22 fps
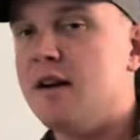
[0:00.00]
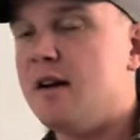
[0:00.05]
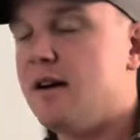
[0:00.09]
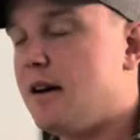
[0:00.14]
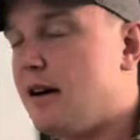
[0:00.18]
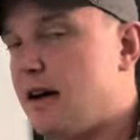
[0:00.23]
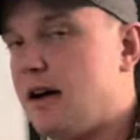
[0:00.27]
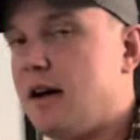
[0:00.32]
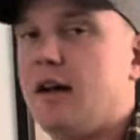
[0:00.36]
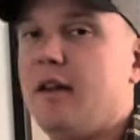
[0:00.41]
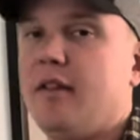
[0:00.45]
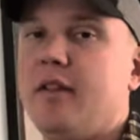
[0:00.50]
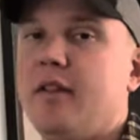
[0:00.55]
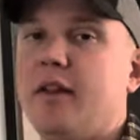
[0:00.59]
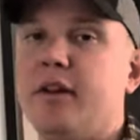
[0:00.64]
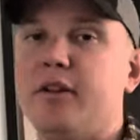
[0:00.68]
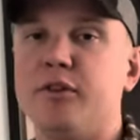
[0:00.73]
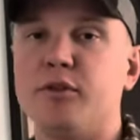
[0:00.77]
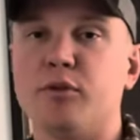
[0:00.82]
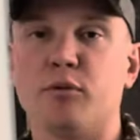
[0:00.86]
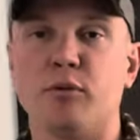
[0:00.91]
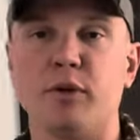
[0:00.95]
Uh, and then
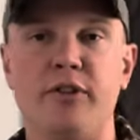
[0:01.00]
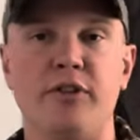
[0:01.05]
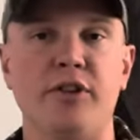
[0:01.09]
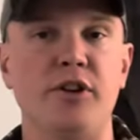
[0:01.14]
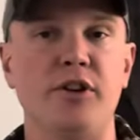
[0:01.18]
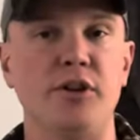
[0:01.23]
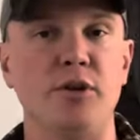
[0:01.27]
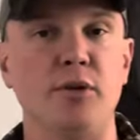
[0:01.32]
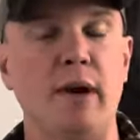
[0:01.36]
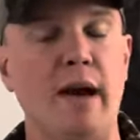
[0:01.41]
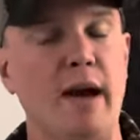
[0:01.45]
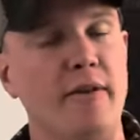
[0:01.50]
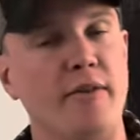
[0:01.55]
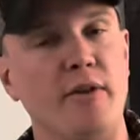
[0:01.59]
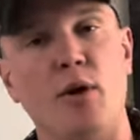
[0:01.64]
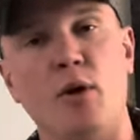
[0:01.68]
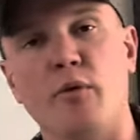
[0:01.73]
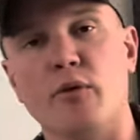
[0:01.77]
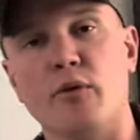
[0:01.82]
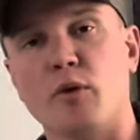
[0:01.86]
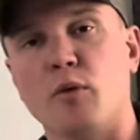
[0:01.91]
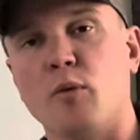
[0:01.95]
the reason you have an
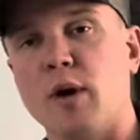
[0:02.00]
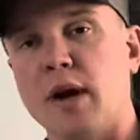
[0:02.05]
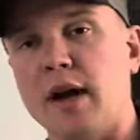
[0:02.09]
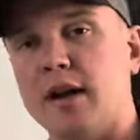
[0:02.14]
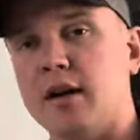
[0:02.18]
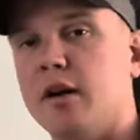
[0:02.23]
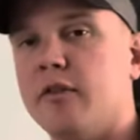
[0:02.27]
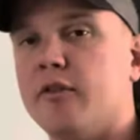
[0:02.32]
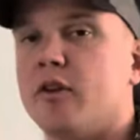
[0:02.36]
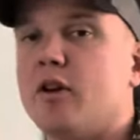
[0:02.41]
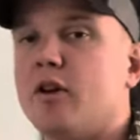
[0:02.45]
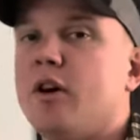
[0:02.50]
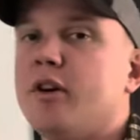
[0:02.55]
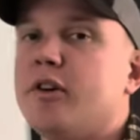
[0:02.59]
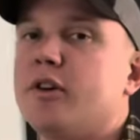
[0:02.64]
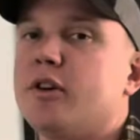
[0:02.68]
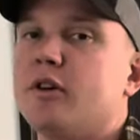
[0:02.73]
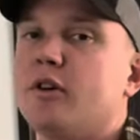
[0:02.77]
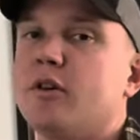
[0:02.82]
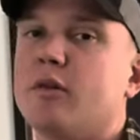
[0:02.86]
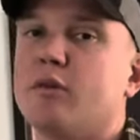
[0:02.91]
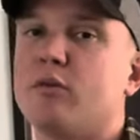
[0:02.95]
over white cover on
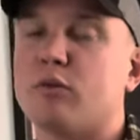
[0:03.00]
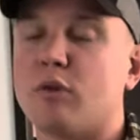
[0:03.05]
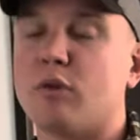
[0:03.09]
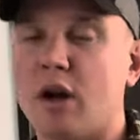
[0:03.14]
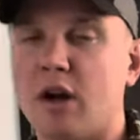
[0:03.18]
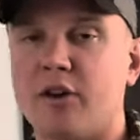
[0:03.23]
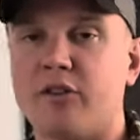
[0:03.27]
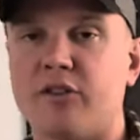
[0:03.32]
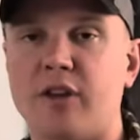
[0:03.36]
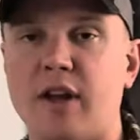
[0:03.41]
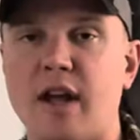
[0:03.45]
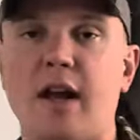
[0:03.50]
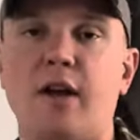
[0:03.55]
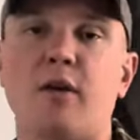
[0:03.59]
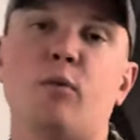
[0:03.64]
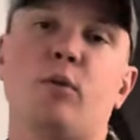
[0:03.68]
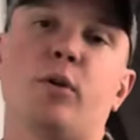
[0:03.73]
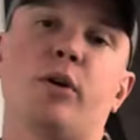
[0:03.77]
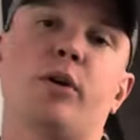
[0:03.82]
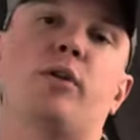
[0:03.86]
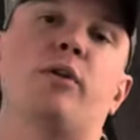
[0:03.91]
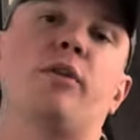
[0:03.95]
your rucksack
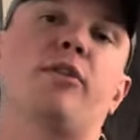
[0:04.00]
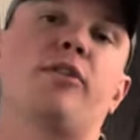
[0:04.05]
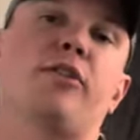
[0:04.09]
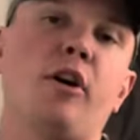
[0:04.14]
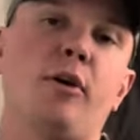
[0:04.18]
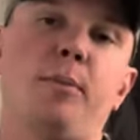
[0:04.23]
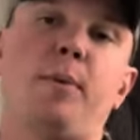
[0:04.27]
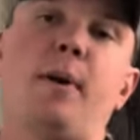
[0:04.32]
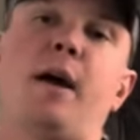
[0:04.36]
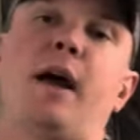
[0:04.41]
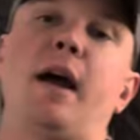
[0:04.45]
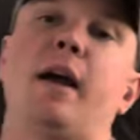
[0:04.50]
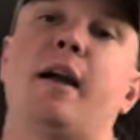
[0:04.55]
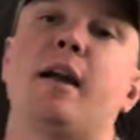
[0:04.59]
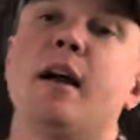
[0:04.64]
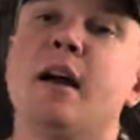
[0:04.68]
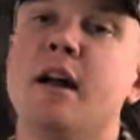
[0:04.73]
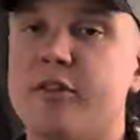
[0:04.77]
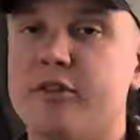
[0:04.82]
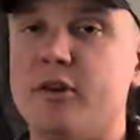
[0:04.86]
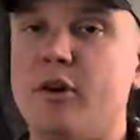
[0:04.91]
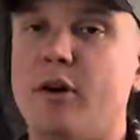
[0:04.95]
or your assault pack,
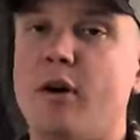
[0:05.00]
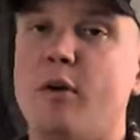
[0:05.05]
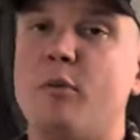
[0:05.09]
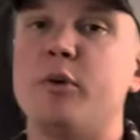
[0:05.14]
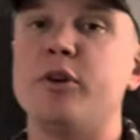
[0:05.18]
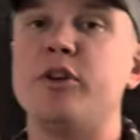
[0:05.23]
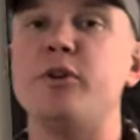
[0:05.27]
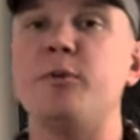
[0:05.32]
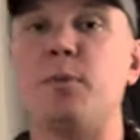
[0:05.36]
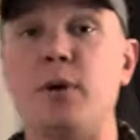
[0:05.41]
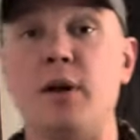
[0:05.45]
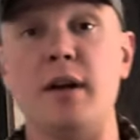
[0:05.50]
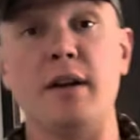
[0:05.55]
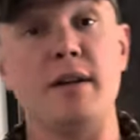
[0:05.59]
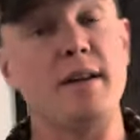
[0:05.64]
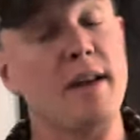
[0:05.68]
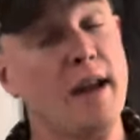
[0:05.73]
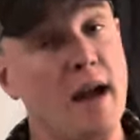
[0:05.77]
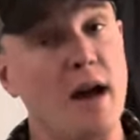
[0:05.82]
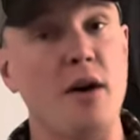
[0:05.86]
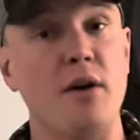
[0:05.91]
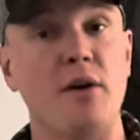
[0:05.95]
so when you put it
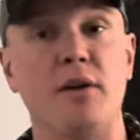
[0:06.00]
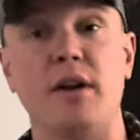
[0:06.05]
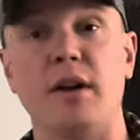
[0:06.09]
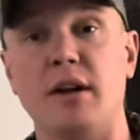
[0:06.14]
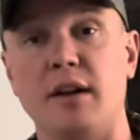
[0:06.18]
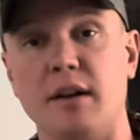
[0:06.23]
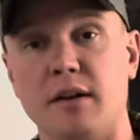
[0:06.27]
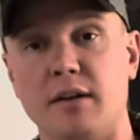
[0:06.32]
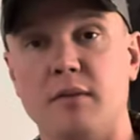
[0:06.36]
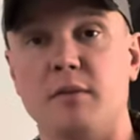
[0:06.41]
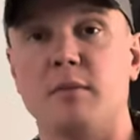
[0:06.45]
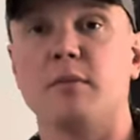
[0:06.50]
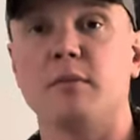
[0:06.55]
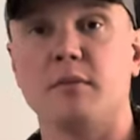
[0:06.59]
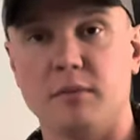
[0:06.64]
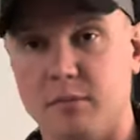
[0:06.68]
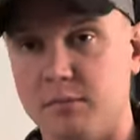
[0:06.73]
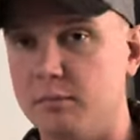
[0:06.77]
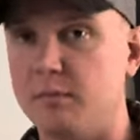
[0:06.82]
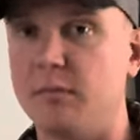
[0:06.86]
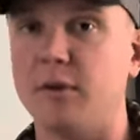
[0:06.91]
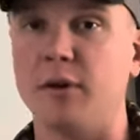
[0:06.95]
down, it,
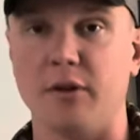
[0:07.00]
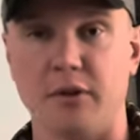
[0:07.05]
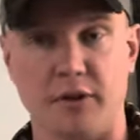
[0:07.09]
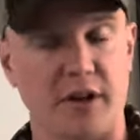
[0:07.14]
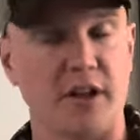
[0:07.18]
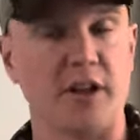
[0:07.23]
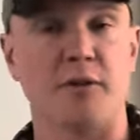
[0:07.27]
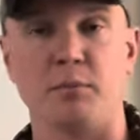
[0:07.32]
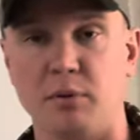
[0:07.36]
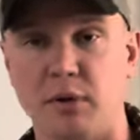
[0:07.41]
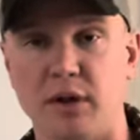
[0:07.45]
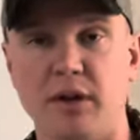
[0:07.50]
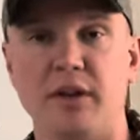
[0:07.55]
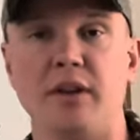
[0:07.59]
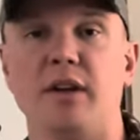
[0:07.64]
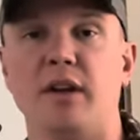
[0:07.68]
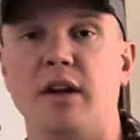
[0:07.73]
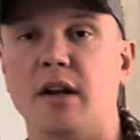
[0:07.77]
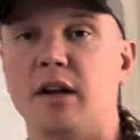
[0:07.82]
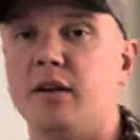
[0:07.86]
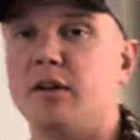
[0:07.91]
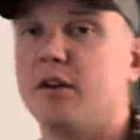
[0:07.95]
it gets blended
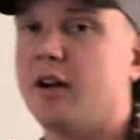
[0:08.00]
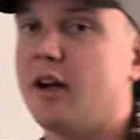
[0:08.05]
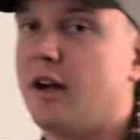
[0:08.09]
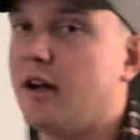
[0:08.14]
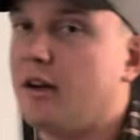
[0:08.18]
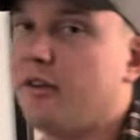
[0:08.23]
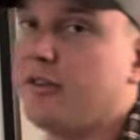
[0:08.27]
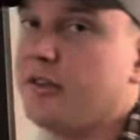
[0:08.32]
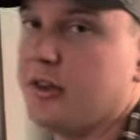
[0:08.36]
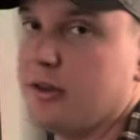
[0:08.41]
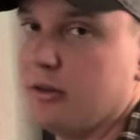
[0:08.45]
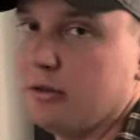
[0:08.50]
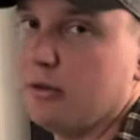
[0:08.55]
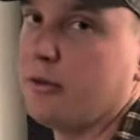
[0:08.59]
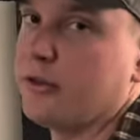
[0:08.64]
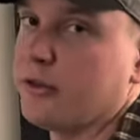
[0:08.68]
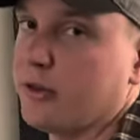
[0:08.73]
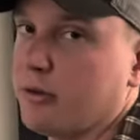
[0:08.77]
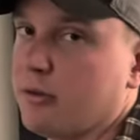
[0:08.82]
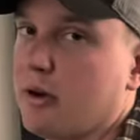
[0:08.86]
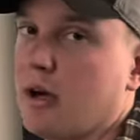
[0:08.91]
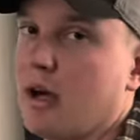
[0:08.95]
in, okay? So you lose
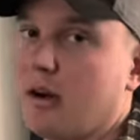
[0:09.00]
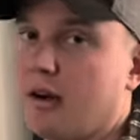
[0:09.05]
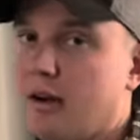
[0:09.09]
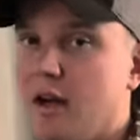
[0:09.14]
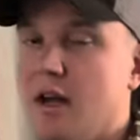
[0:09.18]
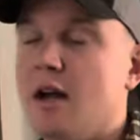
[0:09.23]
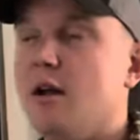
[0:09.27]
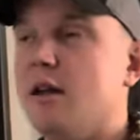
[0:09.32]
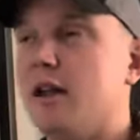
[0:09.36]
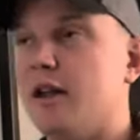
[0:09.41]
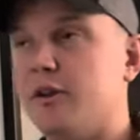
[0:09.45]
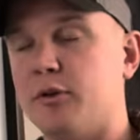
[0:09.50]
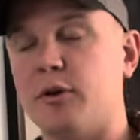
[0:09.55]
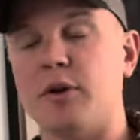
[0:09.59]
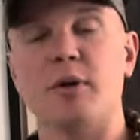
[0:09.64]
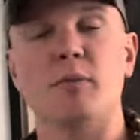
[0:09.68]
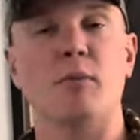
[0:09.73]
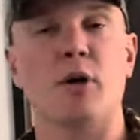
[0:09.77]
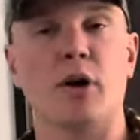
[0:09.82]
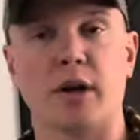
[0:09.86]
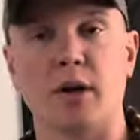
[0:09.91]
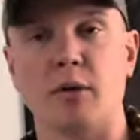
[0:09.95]
your rock. That's why you
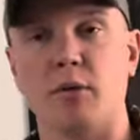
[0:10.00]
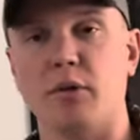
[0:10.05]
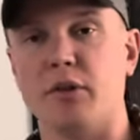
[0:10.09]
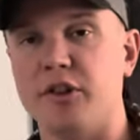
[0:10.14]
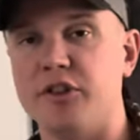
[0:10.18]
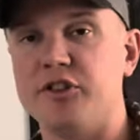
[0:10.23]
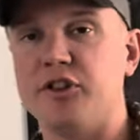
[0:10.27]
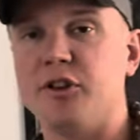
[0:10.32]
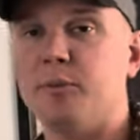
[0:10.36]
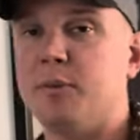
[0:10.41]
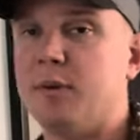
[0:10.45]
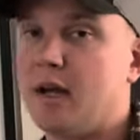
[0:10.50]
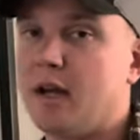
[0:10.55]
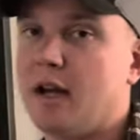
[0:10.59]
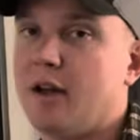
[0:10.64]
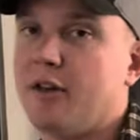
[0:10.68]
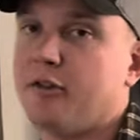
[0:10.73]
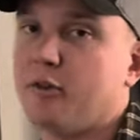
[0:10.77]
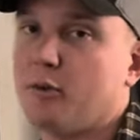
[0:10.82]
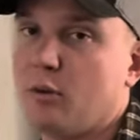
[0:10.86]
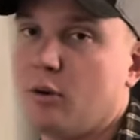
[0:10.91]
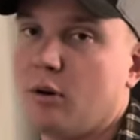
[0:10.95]
mark it with a
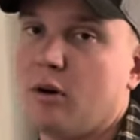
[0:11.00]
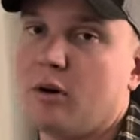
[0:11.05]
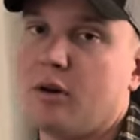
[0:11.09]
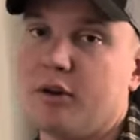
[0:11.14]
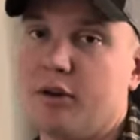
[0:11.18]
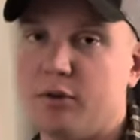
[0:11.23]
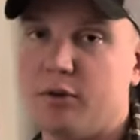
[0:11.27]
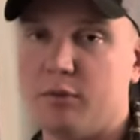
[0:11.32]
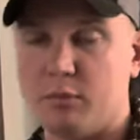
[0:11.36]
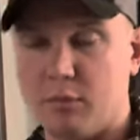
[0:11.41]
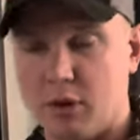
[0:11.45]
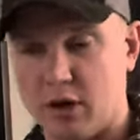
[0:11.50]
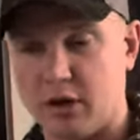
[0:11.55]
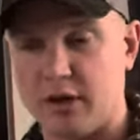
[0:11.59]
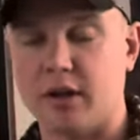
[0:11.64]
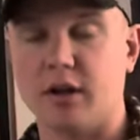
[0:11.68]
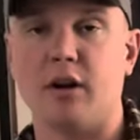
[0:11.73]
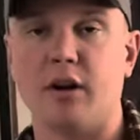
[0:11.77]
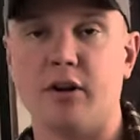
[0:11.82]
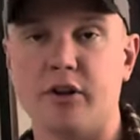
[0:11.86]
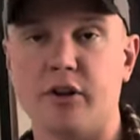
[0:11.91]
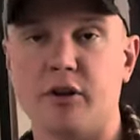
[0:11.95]
GPS or you mark
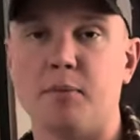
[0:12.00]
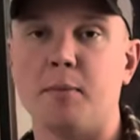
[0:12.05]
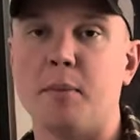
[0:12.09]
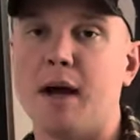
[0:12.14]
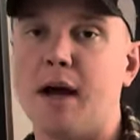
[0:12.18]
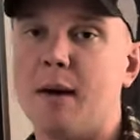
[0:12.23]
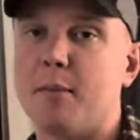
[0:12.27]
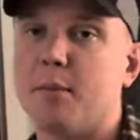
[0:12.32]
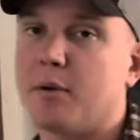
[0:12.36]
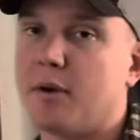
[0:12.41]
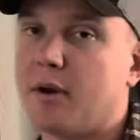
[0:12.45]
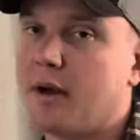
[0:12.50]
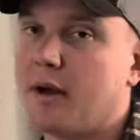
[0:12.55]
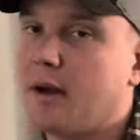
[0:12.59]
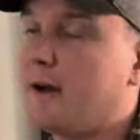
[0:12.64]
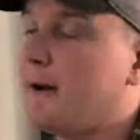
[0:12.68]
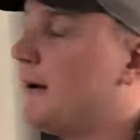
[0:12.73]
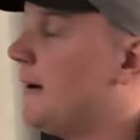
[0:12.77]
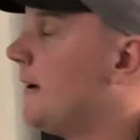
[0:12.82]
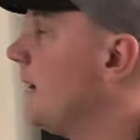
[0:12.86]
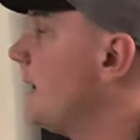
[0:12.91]
it on your map, okay?